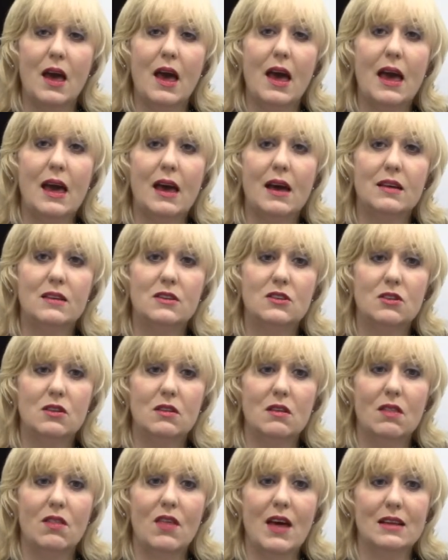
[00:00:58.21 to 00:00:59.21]
and
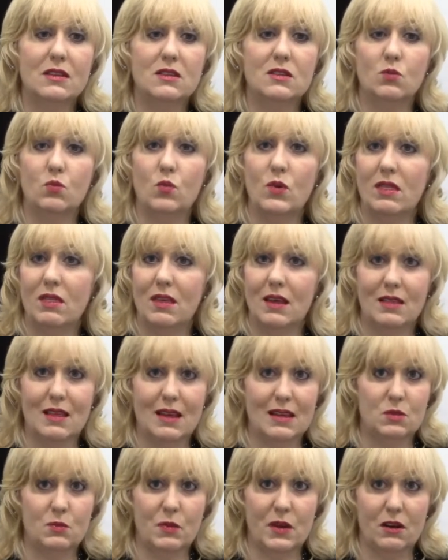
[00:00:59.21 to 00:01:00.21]
that we think
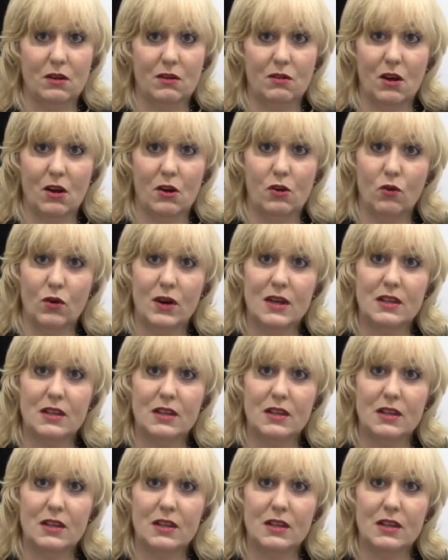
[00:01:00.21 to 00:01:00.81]
that's been a great